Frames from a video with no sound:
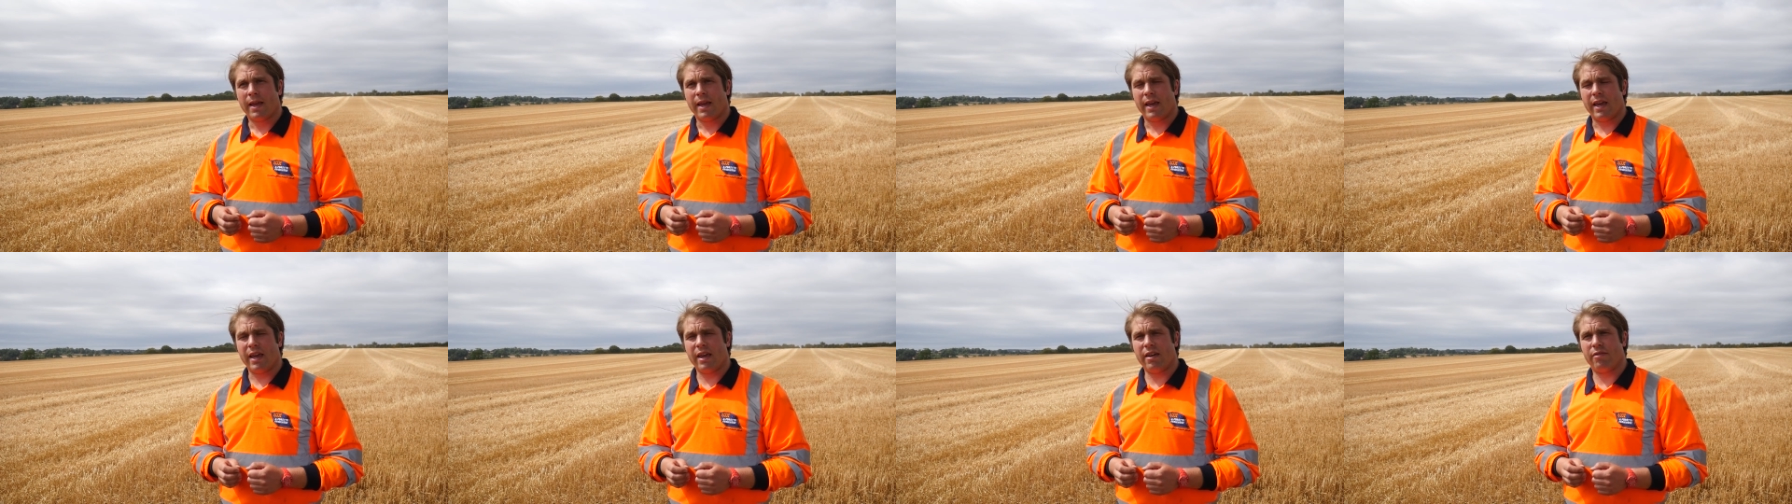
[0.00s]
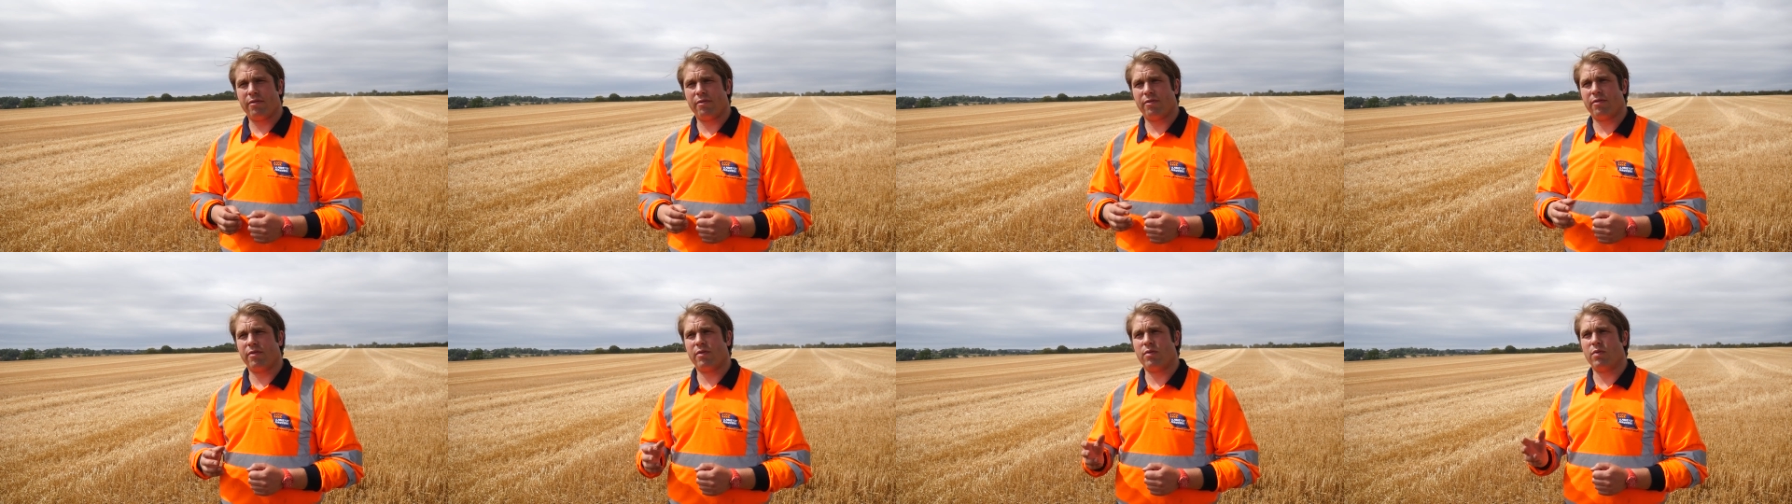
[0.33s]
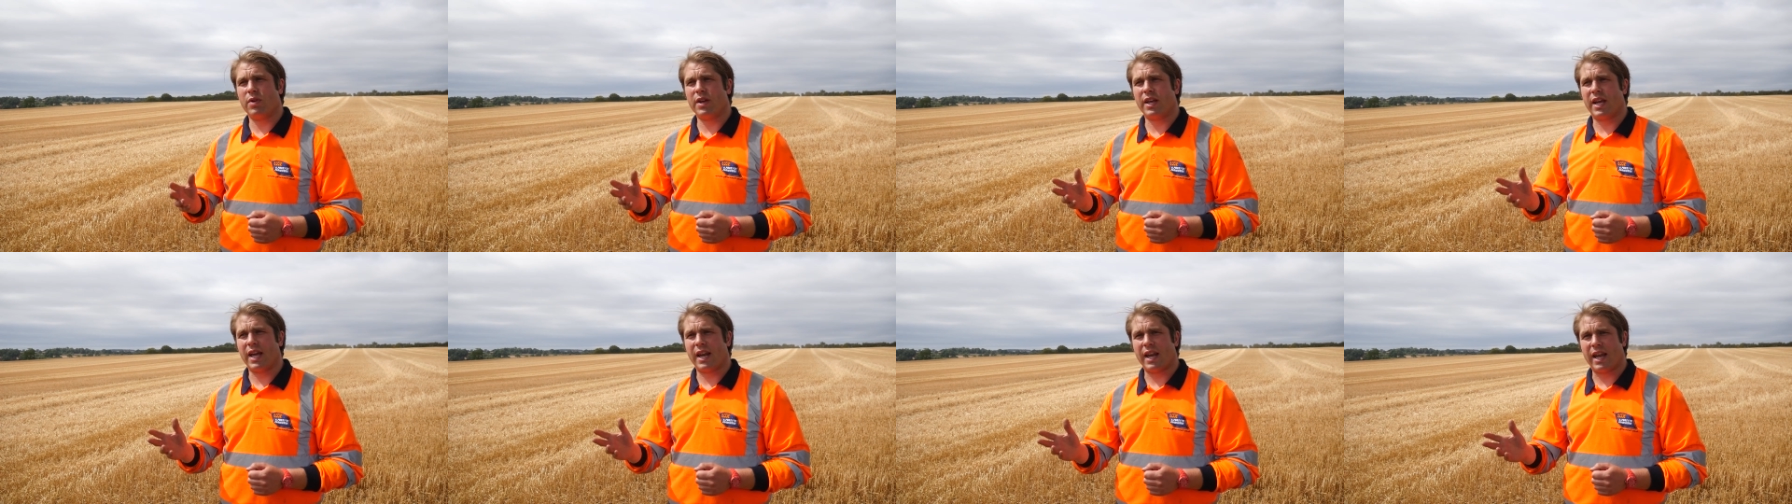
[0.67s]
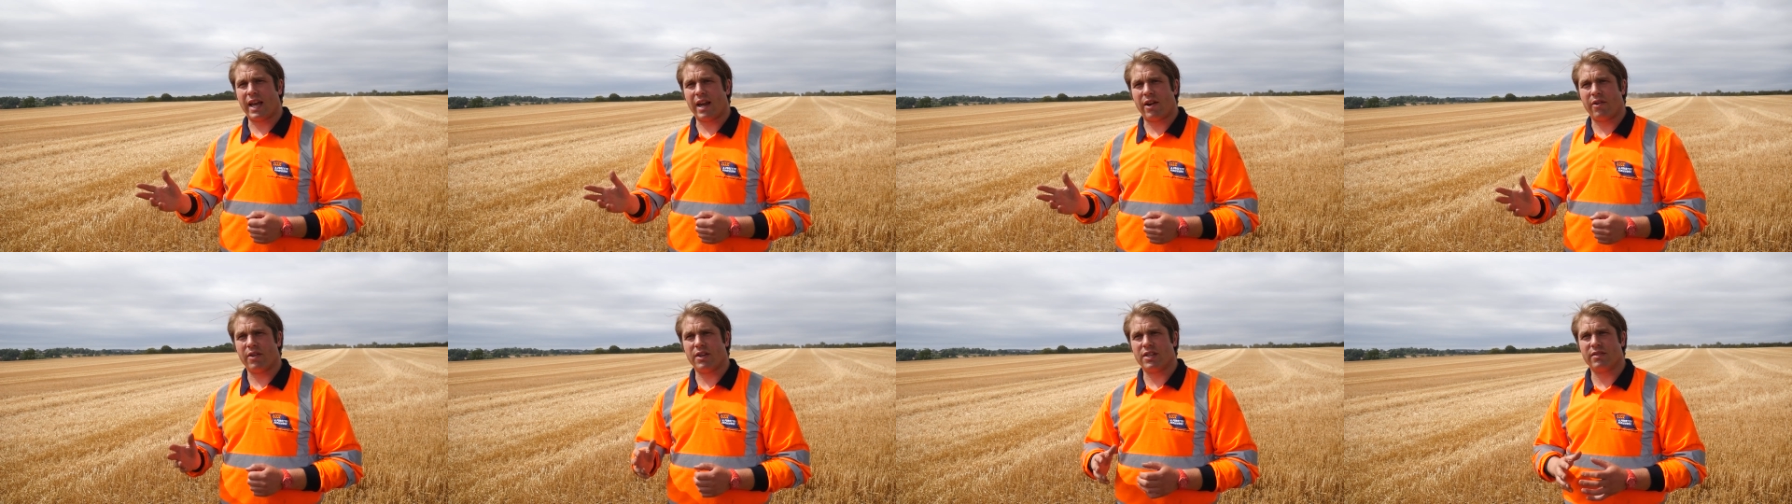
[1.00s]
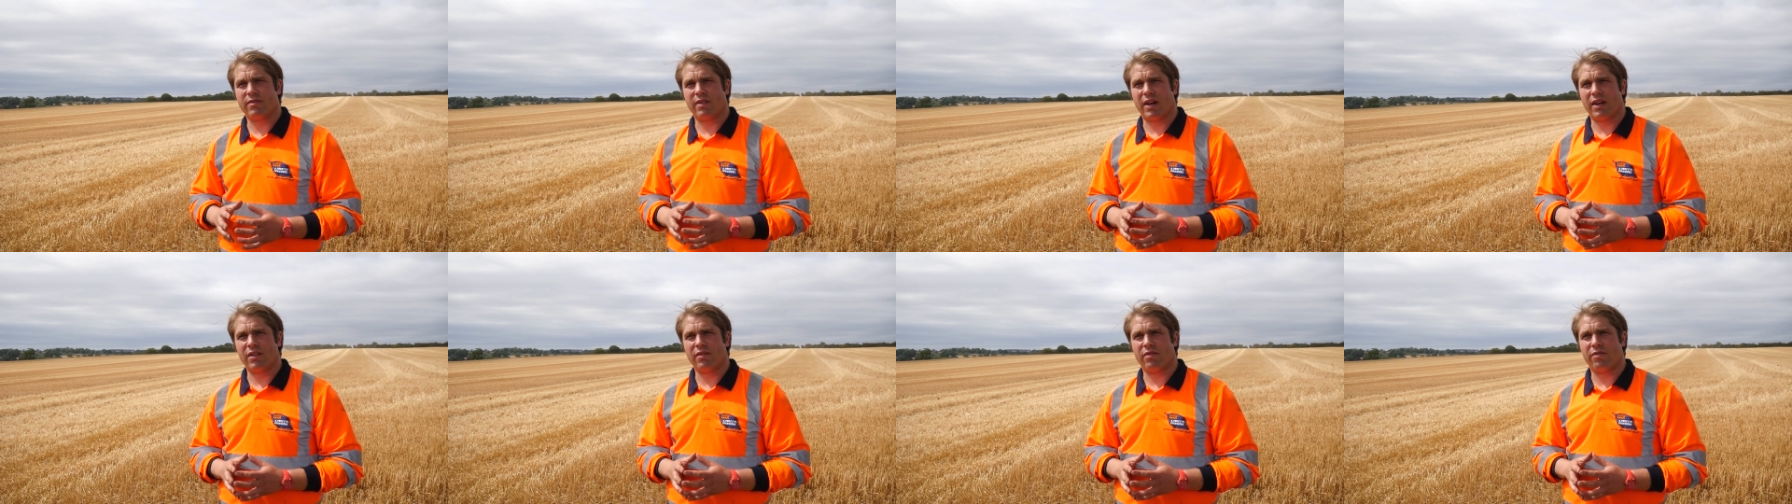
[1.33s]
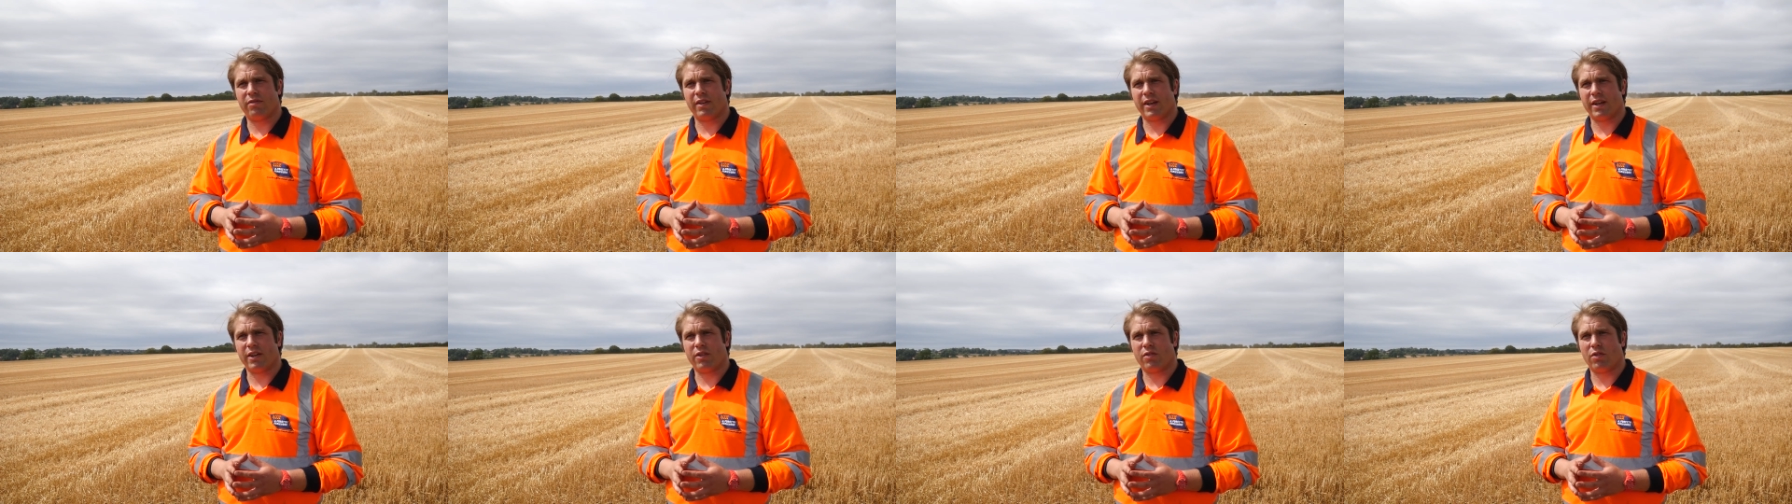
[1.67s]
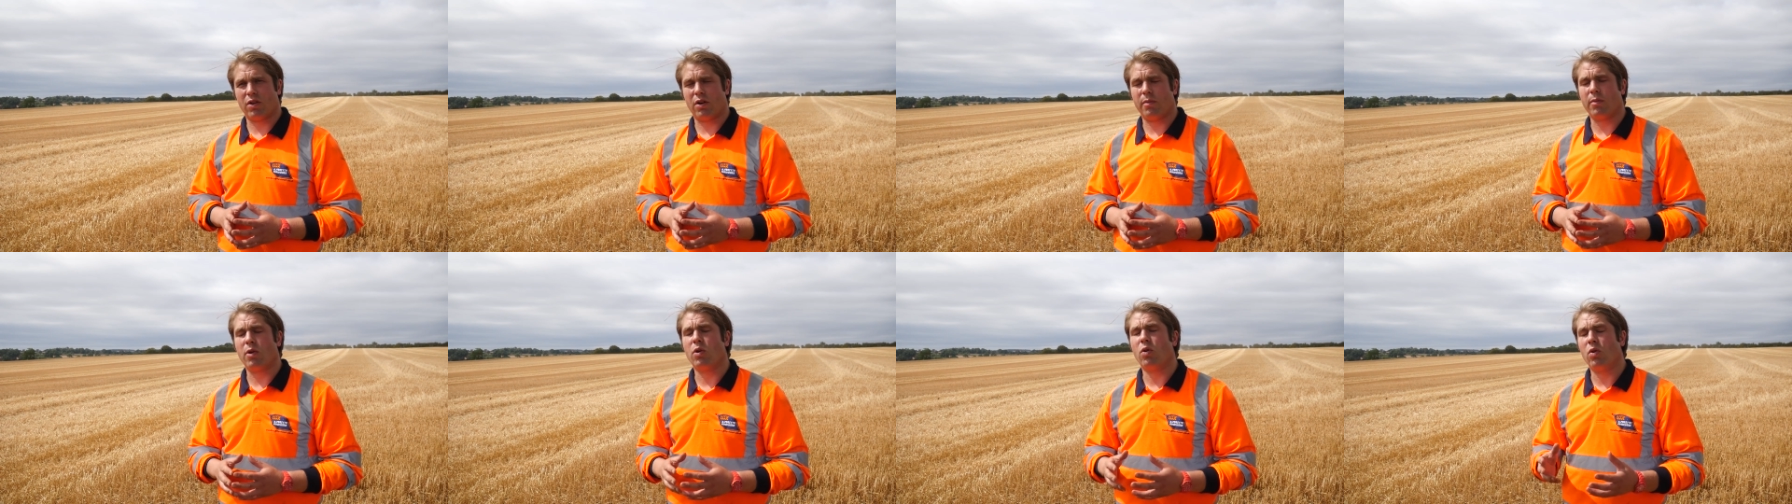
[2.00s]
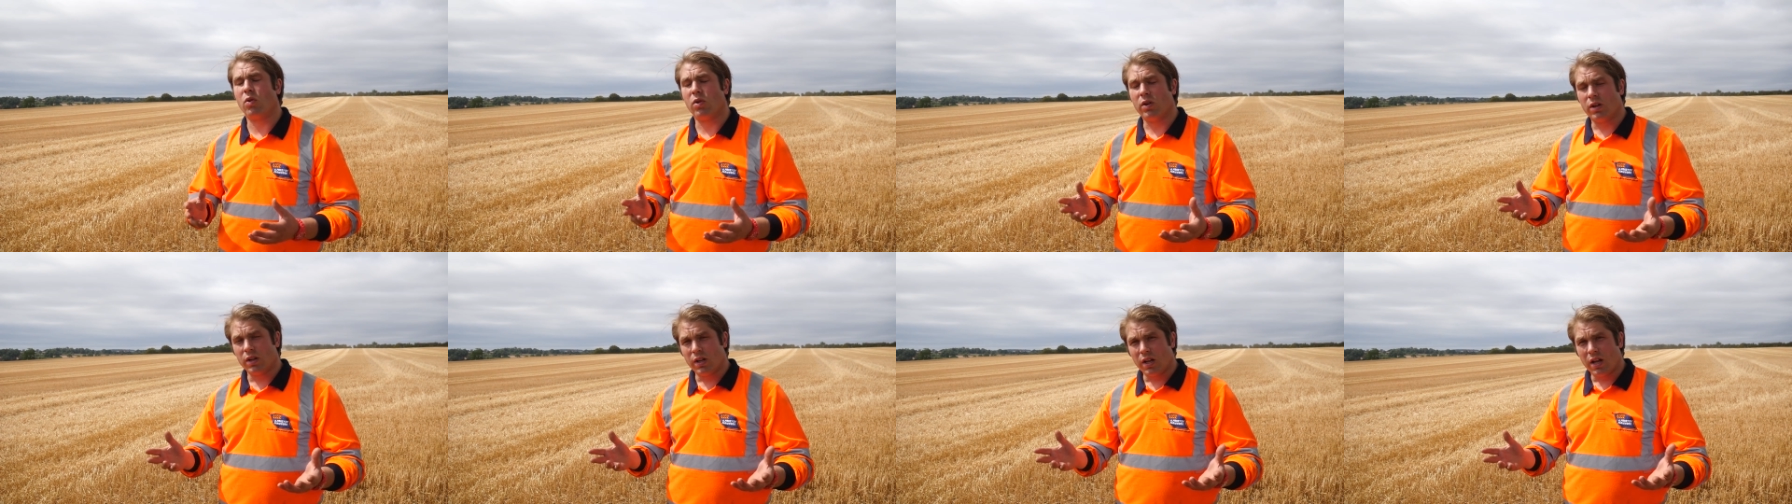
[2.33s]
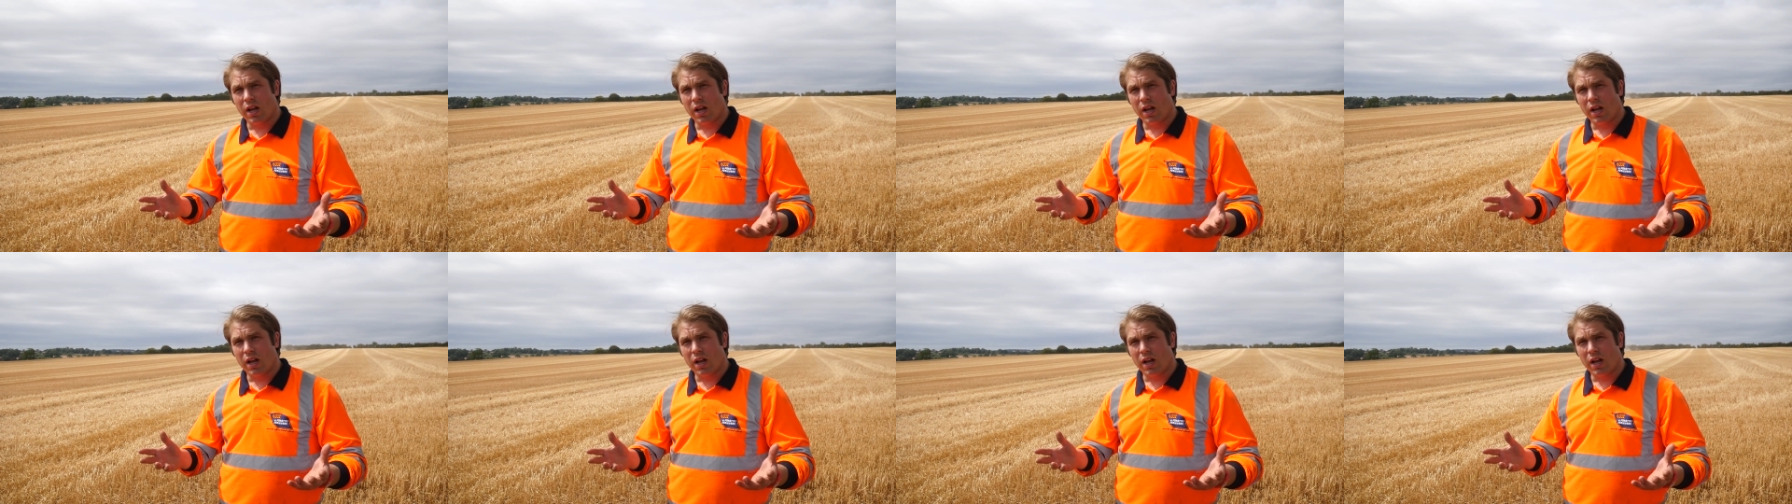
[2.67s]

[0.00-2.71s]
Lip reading: If we get areas of unfit crop or